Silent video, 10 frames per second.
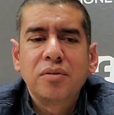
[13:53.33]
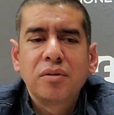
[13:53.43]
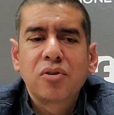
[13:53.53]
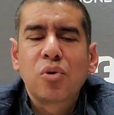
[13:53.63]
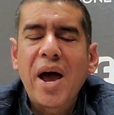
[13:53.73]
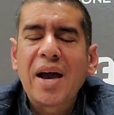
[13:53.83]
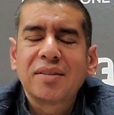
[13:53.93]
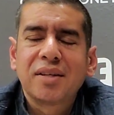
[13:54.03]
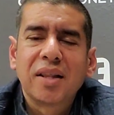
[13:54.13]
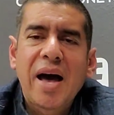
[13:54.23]

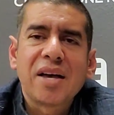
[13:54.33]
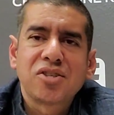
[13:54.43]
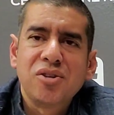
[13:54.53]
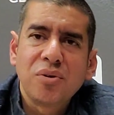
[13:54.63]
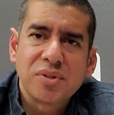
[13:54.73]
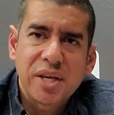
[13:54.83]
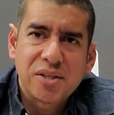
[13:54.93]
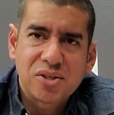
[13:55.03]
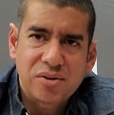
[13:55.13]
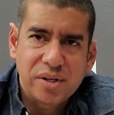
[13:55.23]
cracked glass Note 10
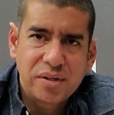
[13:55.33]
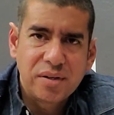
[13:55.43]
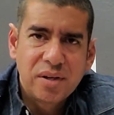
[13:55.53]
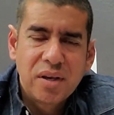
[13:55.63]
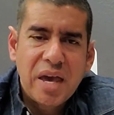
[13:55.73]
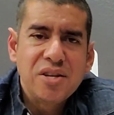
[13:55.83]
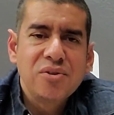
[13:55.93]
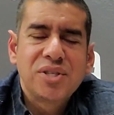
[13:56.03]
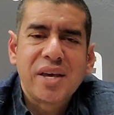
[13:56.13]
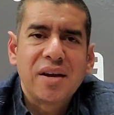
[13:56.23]
screen and you
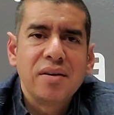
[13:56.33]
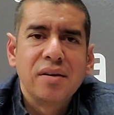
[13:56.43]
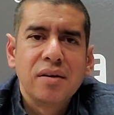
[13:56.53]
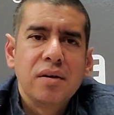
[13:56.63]
said,